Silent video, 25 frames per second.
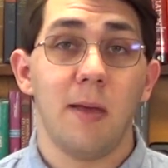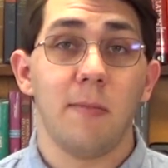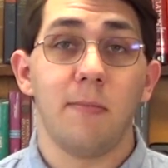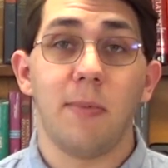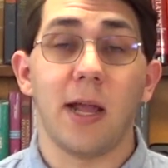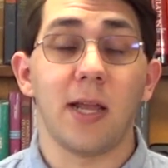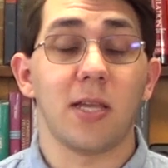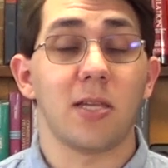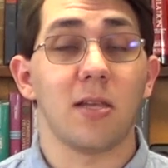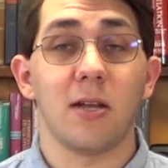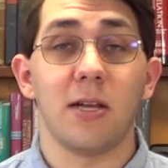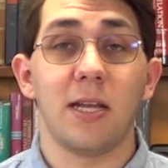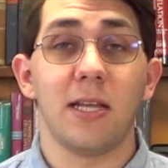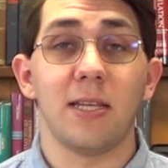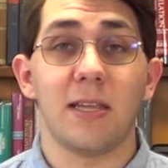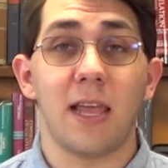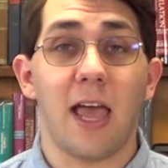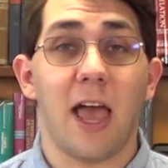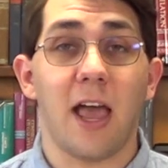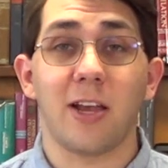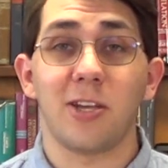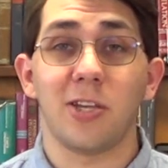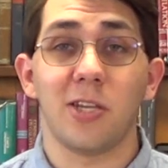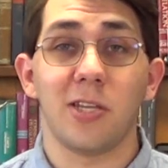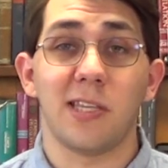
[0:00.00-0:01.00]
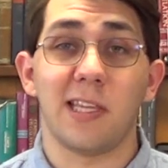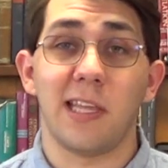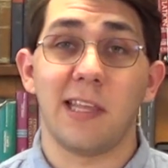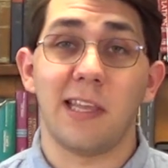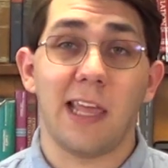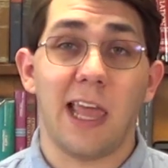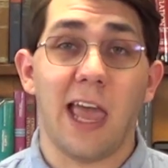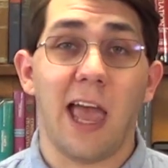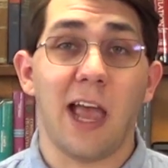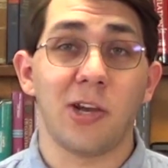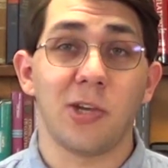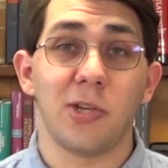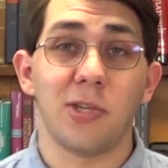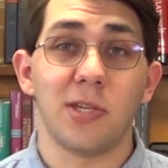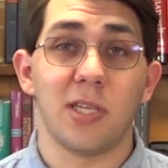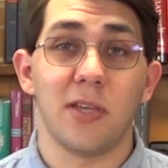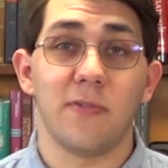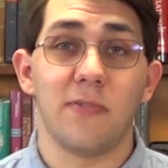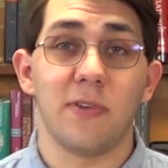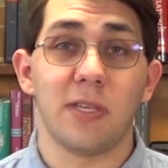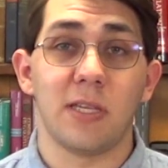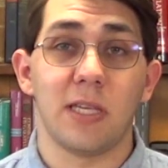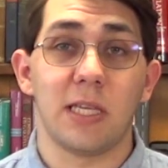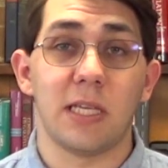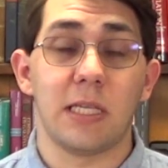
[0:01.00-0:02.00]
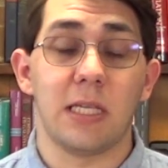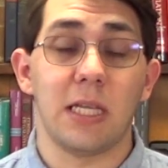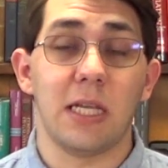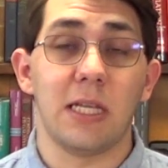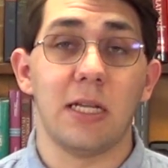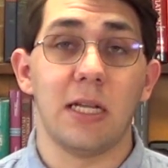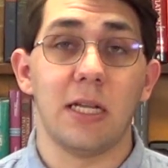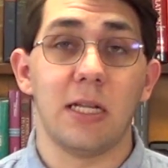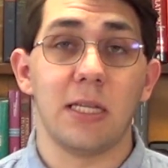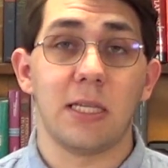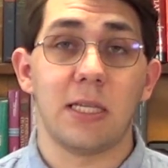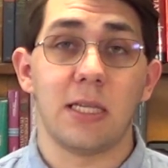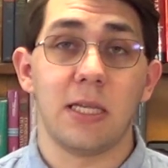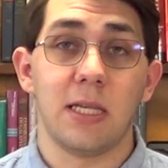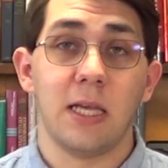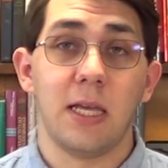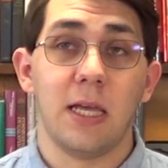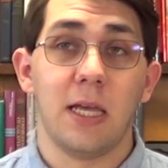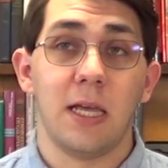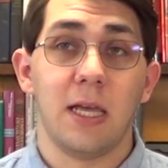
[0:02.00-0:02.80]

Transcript: based on his actions and the actions of his descendants.